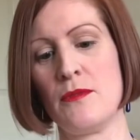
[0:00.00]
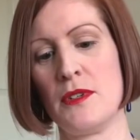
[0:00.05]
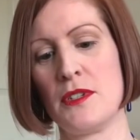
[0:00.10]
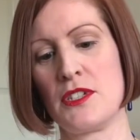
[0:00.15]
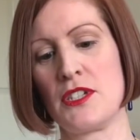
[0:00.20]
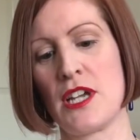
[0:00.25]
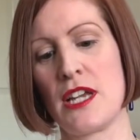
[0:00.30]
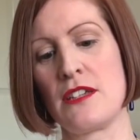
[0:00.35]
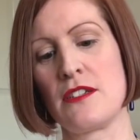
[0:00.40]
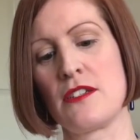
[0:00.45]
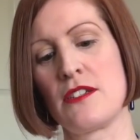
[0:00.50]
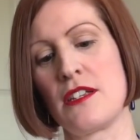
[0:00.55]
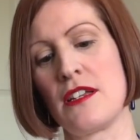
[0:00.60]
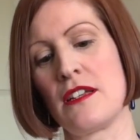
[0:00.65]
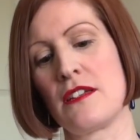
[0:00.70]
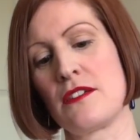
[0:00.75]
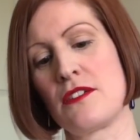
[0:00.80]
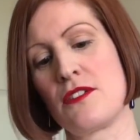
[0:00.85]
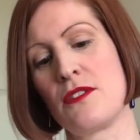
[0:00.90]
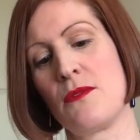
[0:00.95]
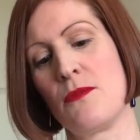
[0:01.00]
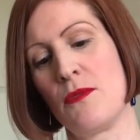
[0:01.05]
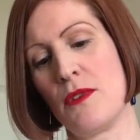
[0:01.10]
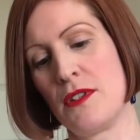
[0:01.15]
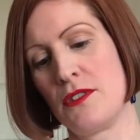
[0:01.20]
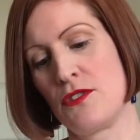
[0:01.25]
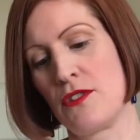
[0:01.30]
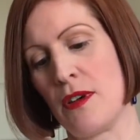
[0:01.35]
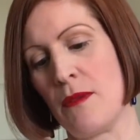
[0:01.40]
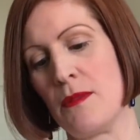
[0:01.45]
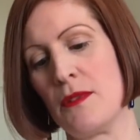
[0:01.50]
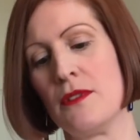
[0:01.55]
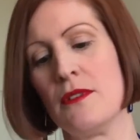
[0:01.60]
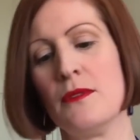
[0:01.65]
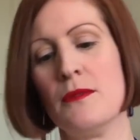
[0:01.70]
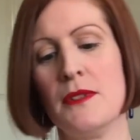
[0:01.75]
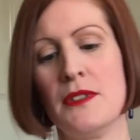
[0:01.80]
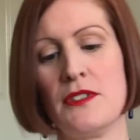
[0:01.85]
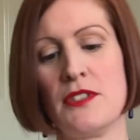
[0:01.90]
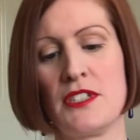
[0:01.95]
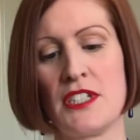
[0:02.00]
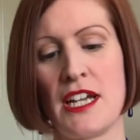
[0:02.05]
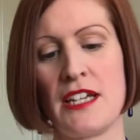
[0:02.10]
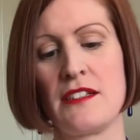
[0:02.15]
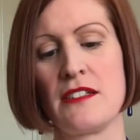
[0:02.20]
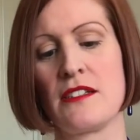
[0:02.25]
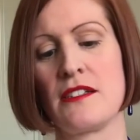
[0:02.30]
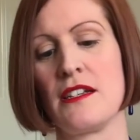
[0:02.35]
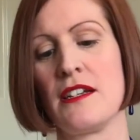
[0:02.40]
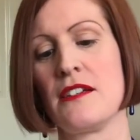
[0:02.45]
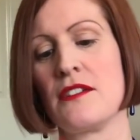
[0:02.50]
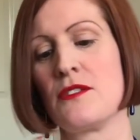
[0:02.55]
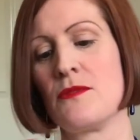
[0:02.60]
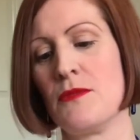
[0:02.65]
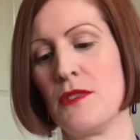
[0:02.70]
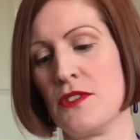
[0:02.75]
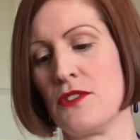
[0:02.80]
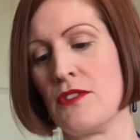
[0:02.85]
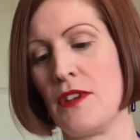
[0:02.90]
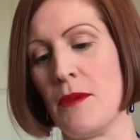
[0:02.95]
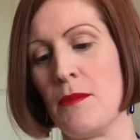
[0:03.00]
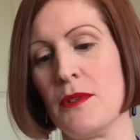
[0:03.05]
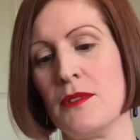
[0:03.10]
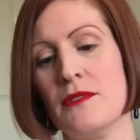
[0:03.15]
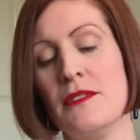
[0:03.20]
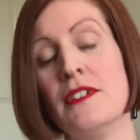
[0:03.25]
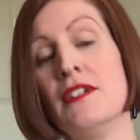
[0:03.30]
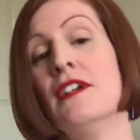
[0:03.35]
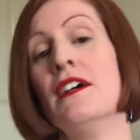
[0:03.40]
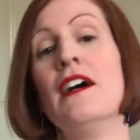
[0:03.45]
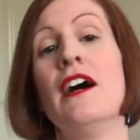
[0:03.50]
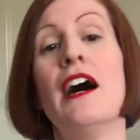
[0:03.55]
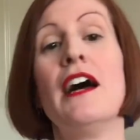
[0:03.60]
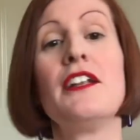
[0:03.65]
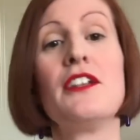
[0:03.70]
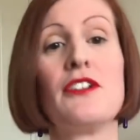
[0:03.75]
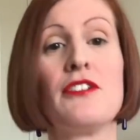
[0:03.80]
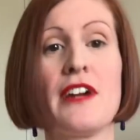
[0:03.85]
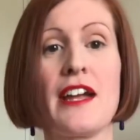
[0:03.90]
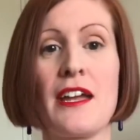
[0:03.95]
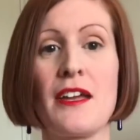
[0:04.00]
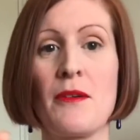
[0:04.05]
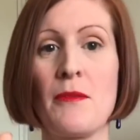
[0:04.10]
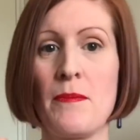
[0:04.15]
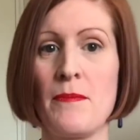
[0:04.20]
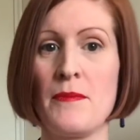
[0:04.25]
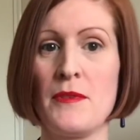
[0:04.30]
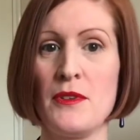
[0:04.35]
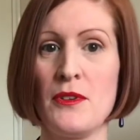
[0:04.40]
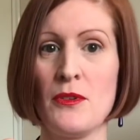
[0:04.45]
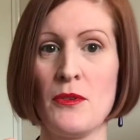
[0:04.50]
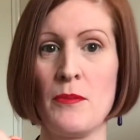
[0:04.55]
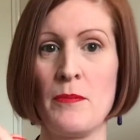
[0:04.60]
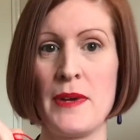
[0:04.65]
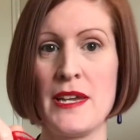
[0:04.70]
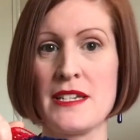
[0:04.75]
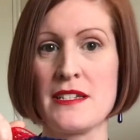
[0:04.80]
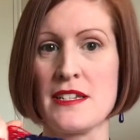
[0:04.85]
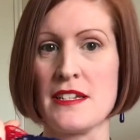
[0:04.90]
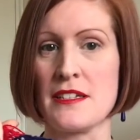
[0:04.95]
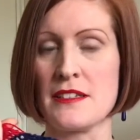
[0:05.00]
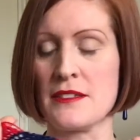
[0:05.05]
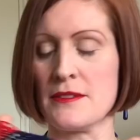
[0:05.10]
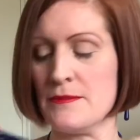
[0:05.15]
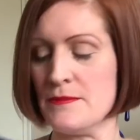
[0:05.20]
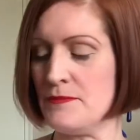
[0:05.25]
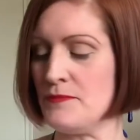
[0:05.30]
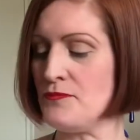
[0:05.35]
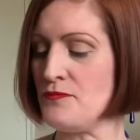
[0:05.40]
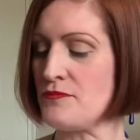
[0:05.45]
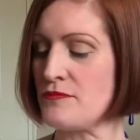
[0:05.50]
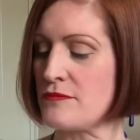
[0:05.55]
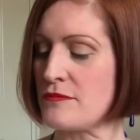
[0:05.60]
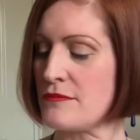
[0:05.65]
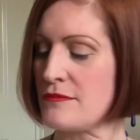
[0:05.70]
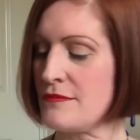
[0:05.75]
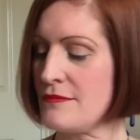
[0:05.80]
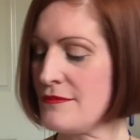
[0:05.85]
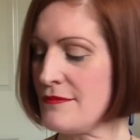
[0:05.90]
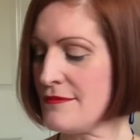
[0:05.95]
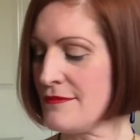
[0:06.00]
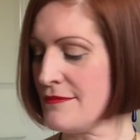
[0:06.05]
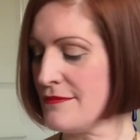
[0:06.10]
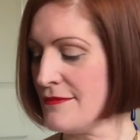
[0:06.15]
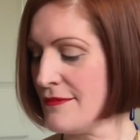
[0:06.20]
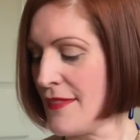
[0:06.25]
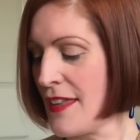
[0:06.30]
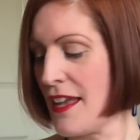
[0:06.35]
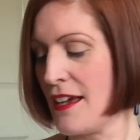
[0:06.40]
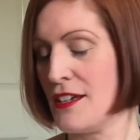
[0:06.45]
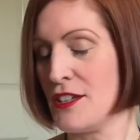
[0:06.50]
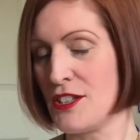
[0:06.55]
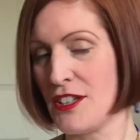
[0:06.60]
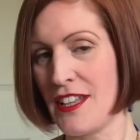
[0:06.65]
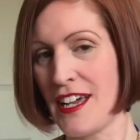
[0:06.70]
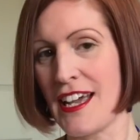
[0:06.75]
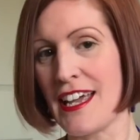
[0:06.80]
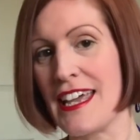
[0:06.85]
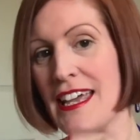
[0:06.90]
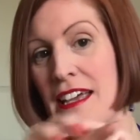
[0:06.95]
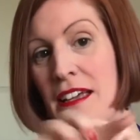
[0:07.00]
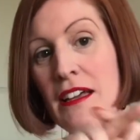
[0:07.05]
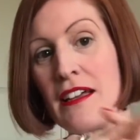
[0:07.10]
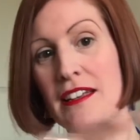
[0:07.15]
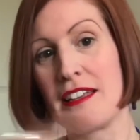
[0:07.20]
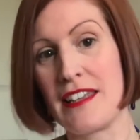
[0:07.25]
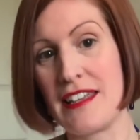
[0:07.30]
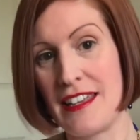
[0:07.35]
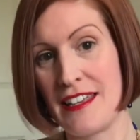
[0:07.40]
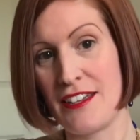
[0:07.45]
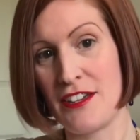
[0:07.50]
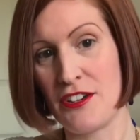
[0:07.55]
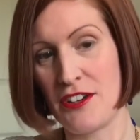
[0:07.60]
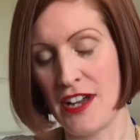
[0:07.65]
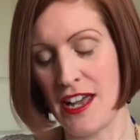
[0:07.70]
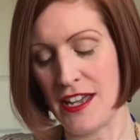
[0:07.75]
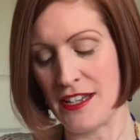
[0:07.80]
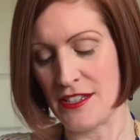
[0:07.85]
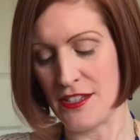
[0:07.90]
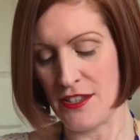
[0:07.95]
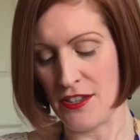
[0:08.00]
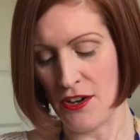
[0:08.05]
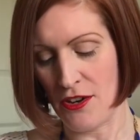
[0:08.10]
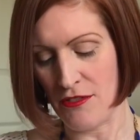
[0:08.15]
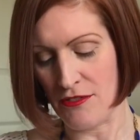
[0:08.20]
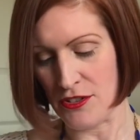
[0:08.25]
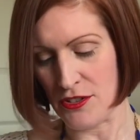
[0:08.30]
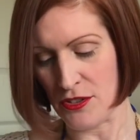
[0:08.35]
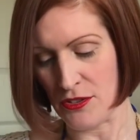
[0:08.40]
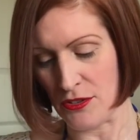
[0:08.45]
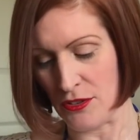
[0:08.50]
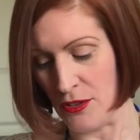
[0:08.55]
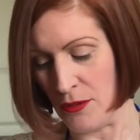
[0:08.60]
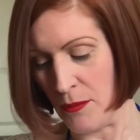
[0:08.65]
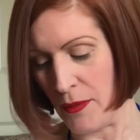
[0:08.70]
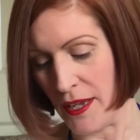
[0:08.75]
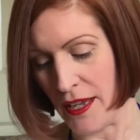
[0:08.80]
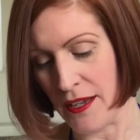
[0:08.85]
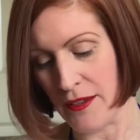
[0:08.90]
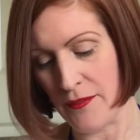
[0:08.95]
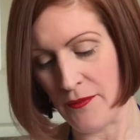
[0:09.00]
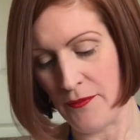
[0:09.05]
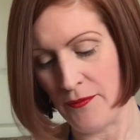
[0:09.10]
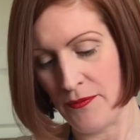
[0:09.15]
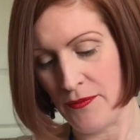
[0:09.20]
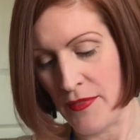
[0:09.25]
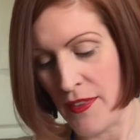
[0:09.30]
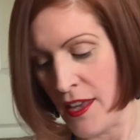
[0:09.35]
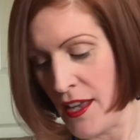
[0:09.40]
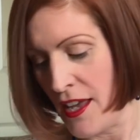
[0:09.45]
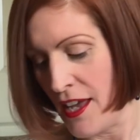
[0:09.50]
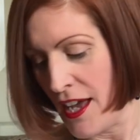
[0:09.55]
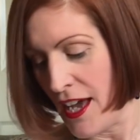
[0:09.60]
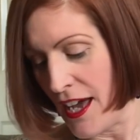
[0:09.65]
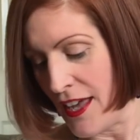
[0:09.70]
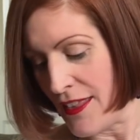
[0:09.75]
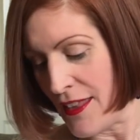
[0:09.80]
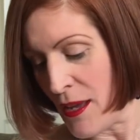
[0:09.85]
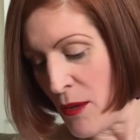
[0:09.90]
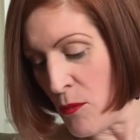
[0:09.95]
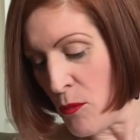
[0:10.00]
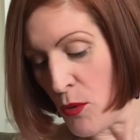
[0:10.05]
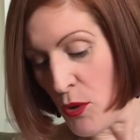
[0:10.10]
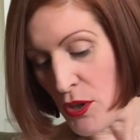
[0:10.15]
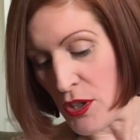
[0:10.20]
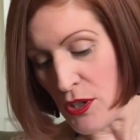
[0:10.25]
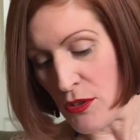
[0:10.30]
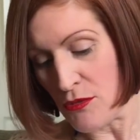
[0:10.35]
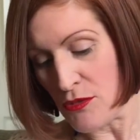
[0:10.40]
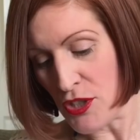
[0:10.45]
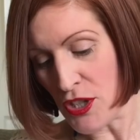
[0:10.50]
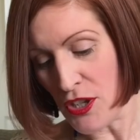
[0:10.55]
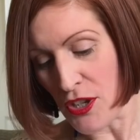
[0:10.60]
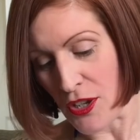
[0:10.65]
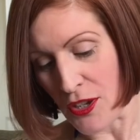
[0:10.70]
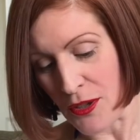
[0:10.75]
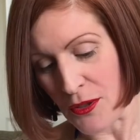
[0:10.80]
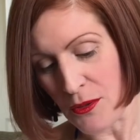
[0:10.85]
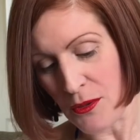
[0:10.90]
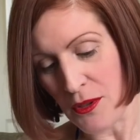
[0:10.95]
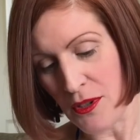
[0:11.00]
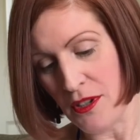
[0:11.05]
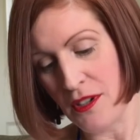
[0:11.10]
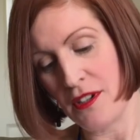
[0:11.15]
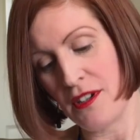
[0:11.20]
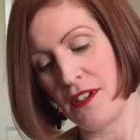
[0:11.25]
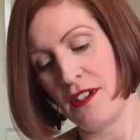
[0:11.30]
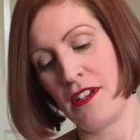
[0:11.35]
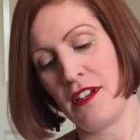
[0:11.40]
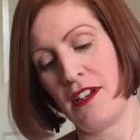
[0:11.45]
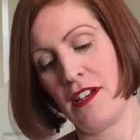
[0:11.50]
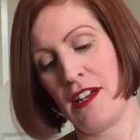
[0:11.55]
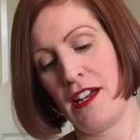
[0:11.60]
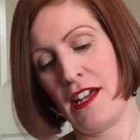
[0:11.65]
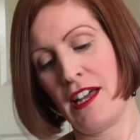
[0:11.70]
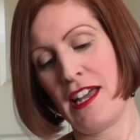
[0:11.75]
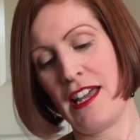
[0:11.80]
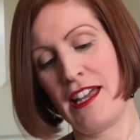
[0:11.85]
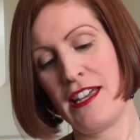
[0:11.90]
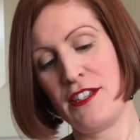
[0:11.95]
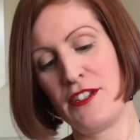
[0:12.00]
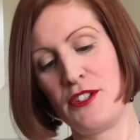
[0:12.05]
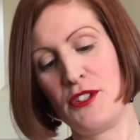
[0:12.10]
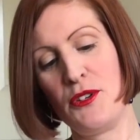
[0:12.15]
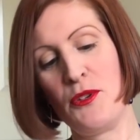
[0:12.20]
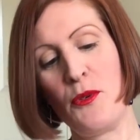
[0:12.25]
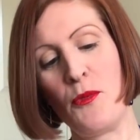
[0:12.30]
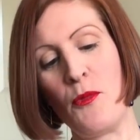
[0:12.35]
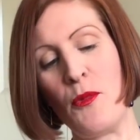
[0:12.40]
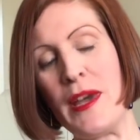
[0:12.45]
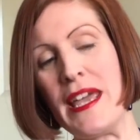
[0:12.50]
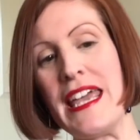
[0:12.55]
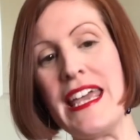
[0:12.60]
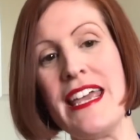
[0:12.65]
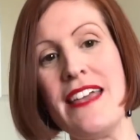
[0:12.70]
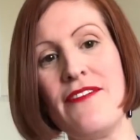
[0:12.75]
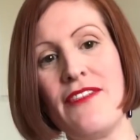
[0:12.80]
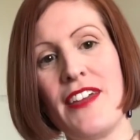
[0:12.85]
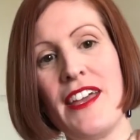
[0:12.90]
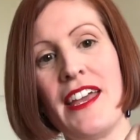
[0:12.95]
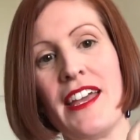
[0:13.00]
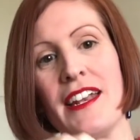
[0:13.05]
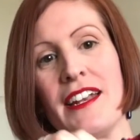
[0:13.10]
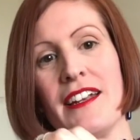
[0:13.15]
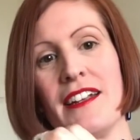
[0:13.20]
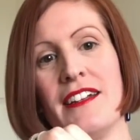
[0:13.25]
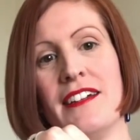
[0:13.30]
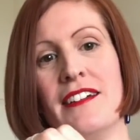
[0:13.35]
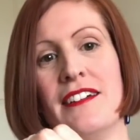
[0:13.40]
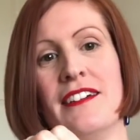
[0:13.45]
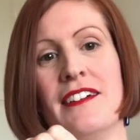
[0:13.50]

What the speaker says: one chain stitch, one treble, one chain stitch, one treble, and you create your pieces. So that creates the horizontal bit. And then what you do is you weave in